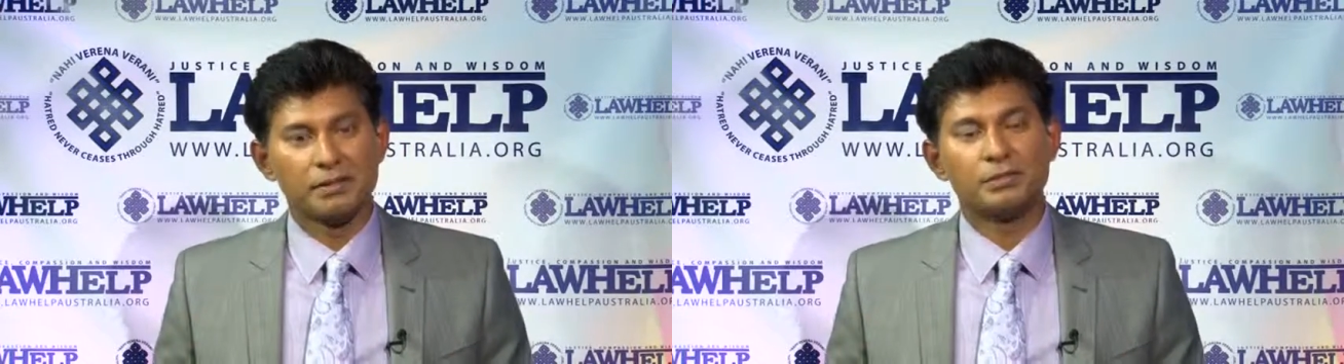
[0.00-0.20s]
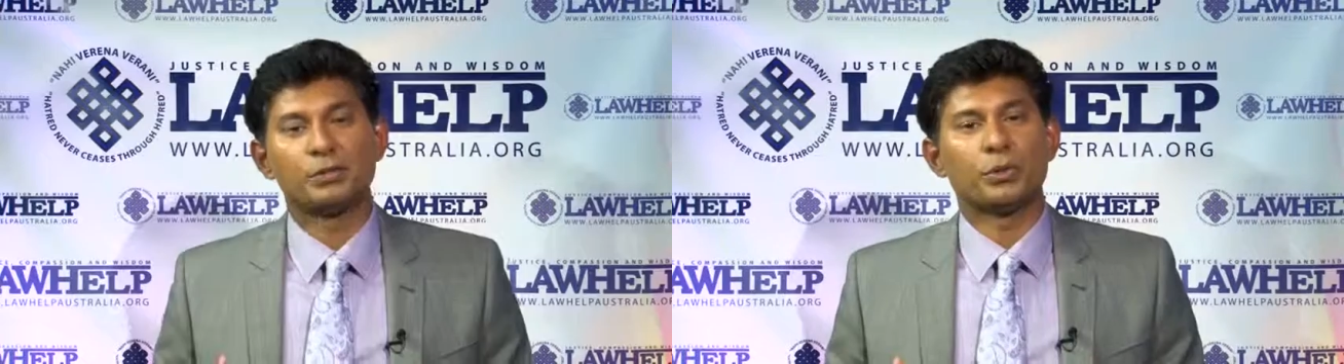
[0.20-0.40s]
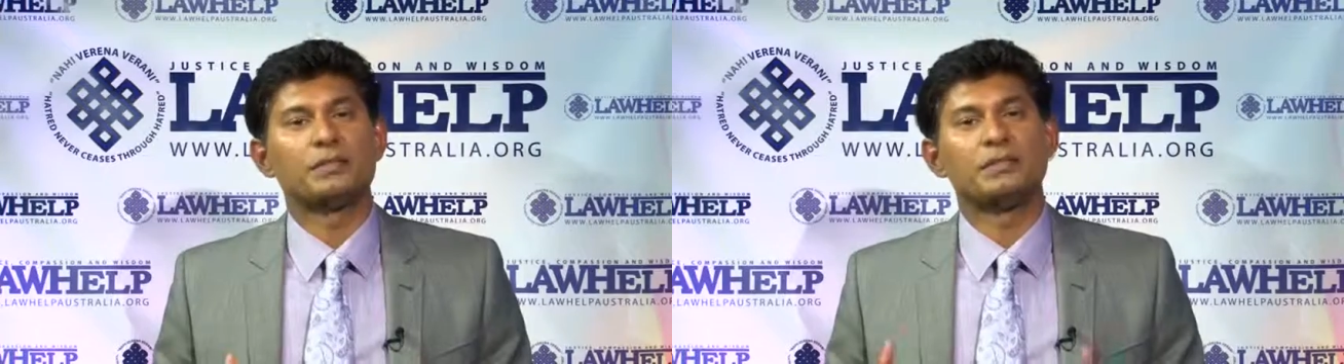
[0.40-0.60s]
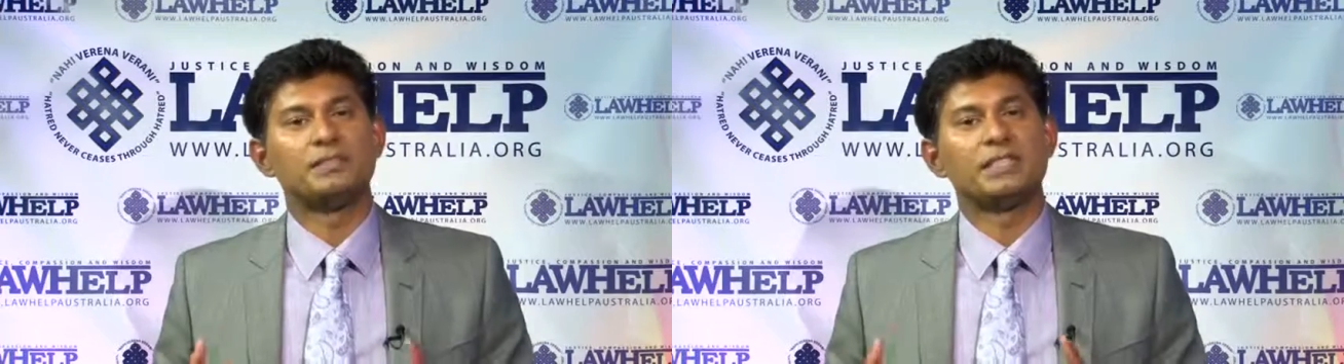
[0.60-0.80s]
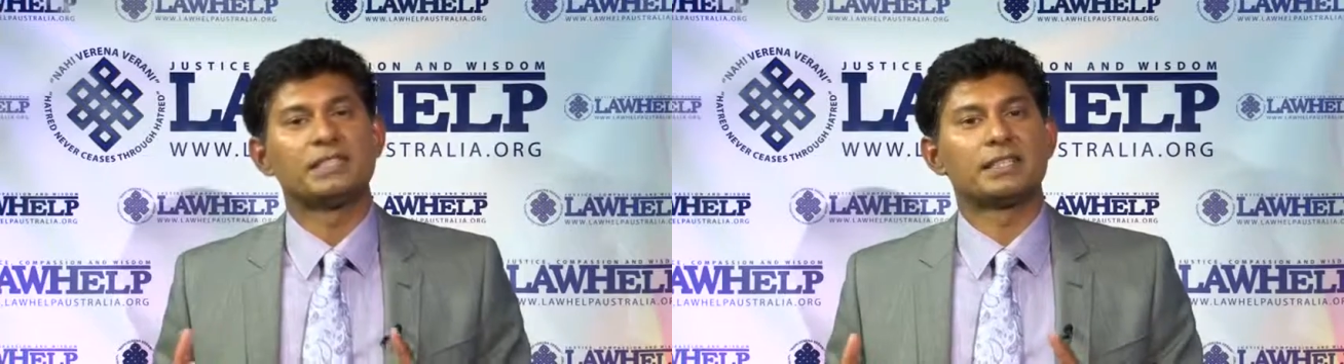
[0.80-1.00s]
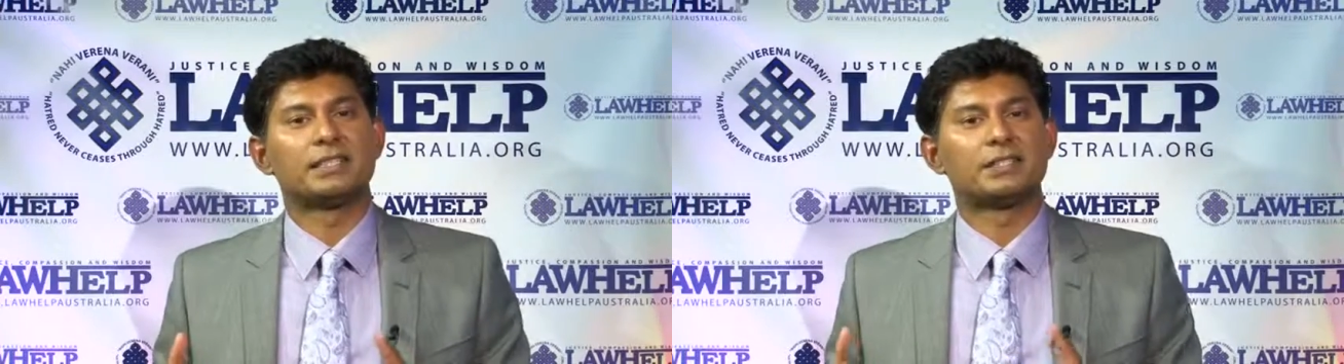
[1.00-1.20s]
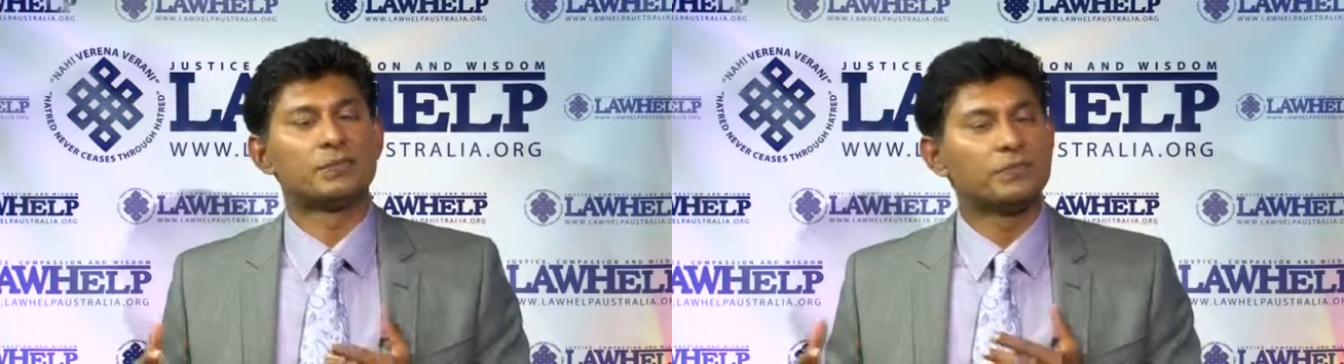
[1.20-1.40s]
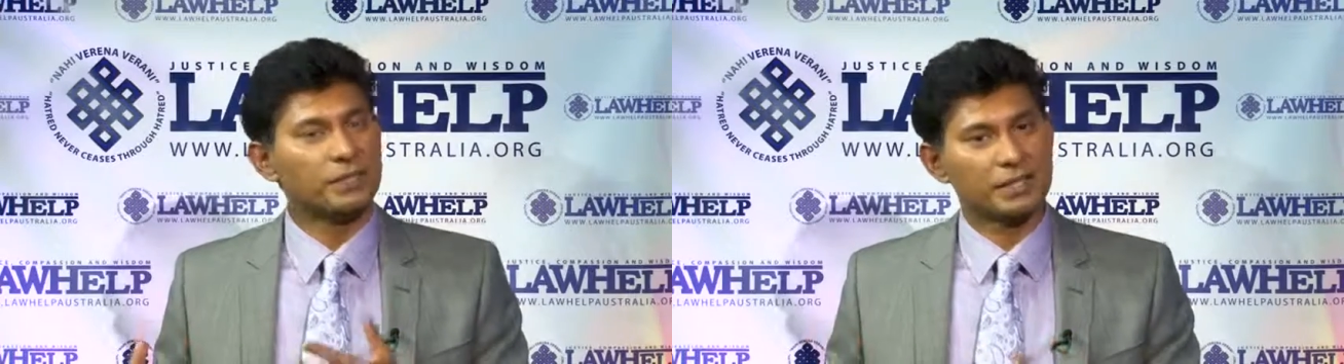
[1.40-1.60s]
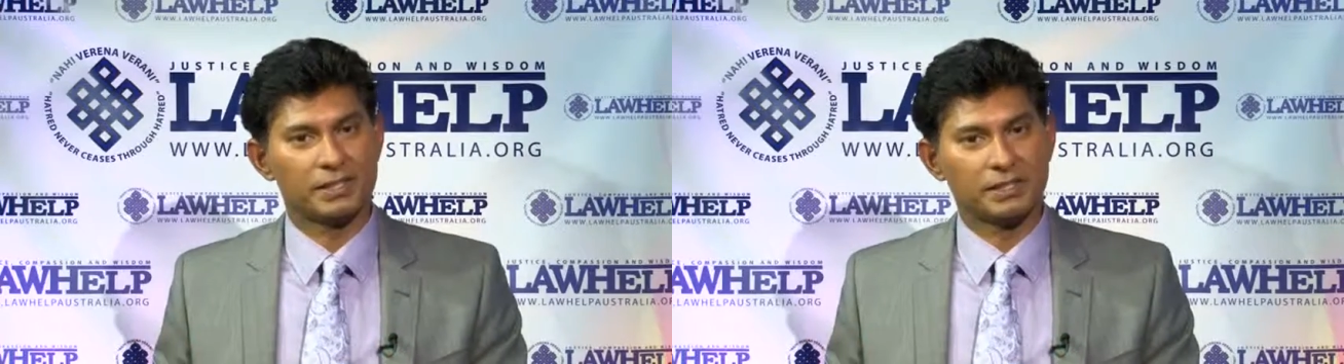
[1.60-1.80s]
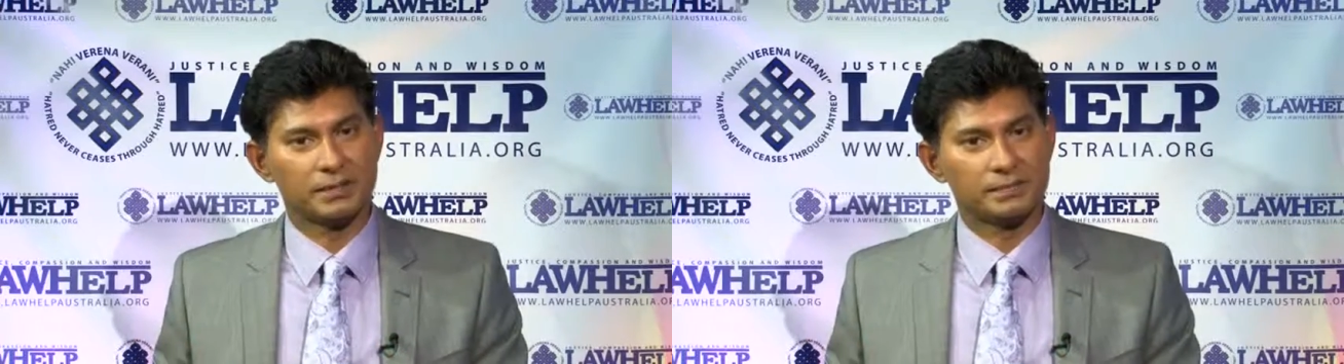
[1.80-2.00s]
we thought we've discussed
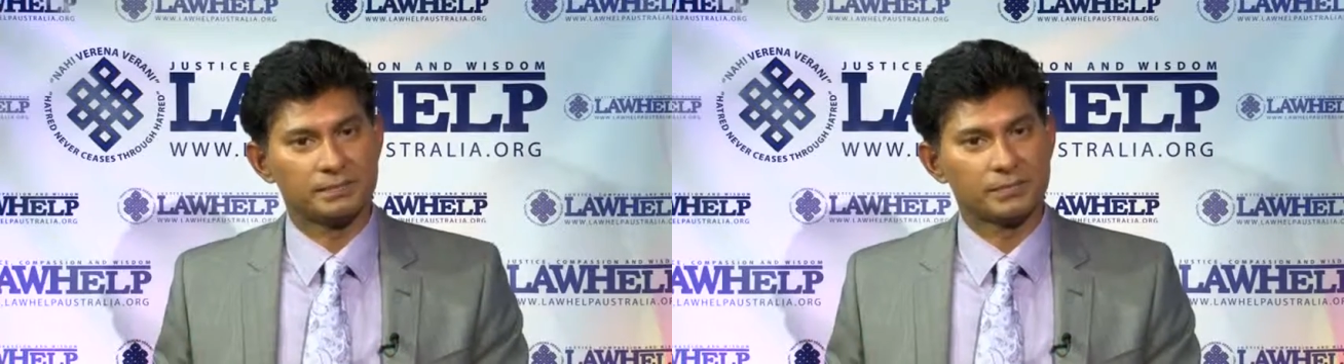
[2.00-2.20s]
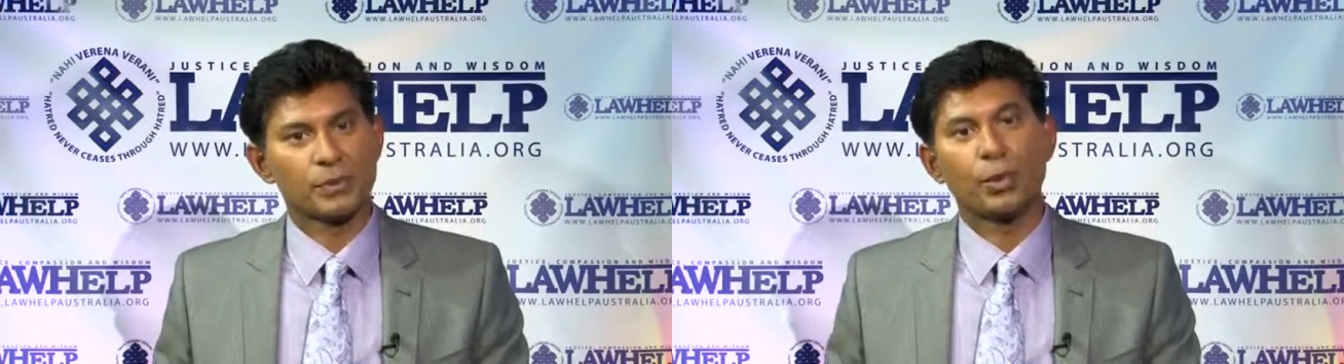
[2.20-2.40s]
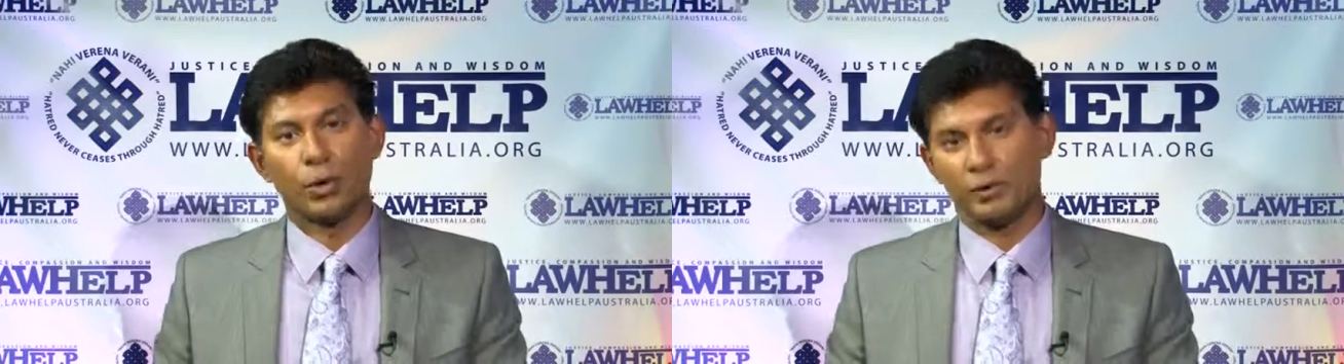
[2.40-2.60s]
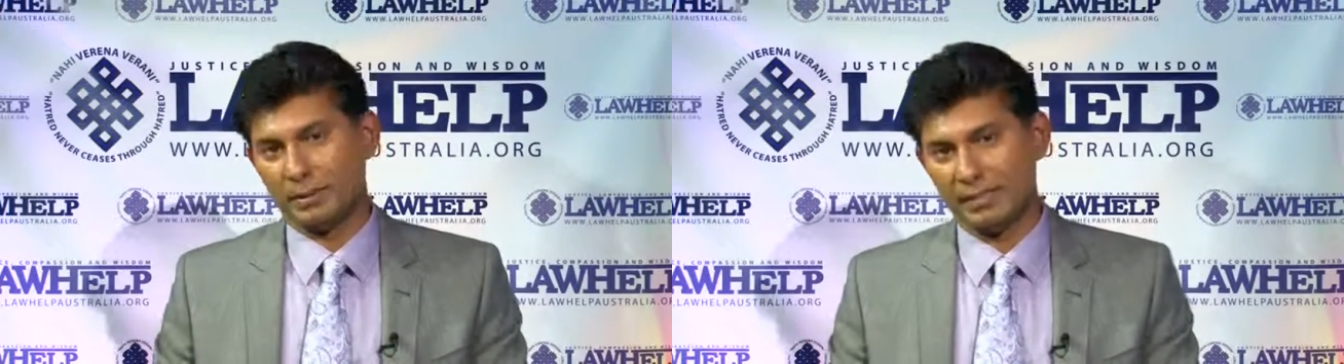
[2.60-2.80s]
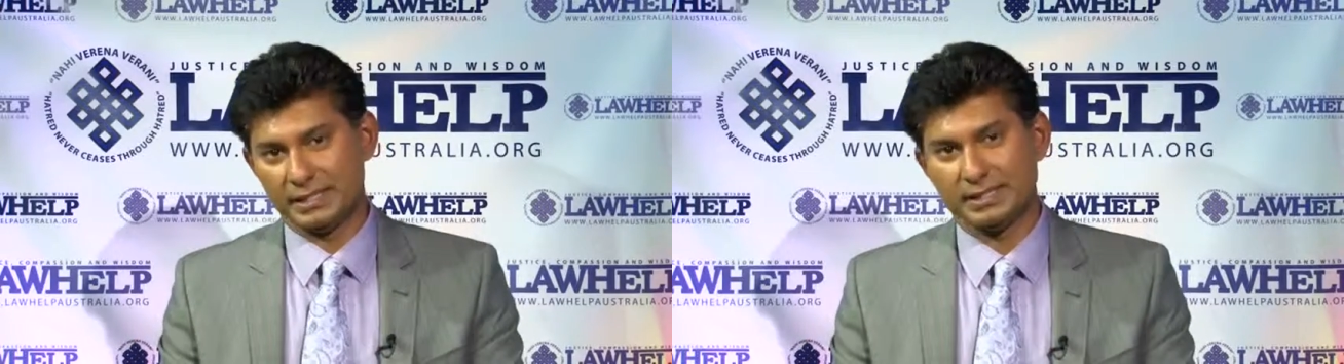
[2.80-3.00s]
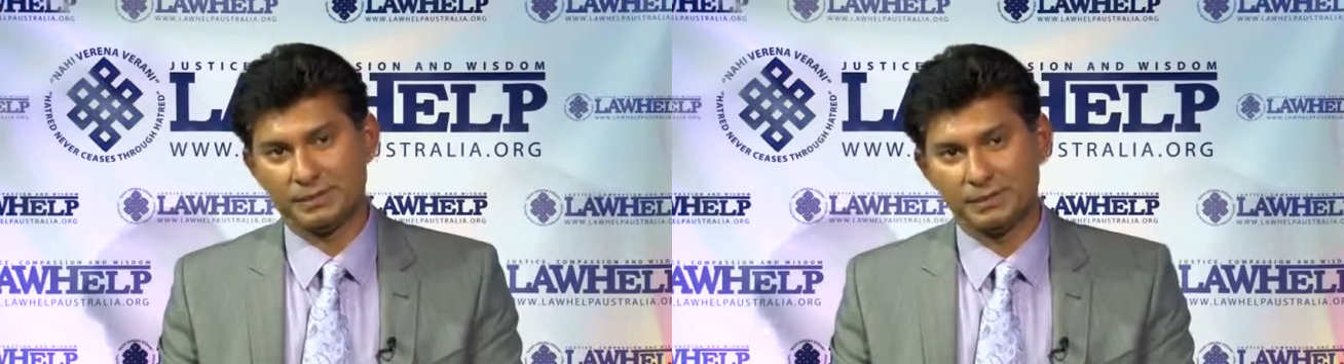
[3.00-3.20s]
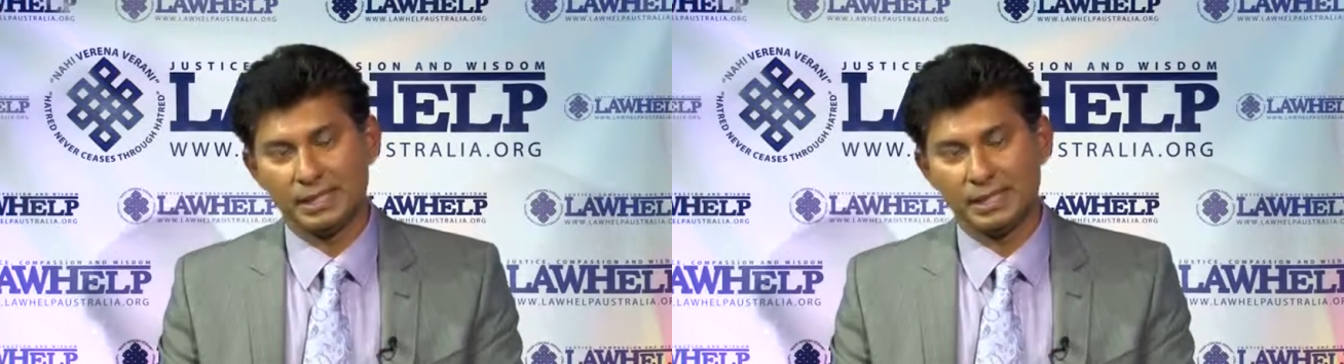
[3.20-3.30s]
further on the matter.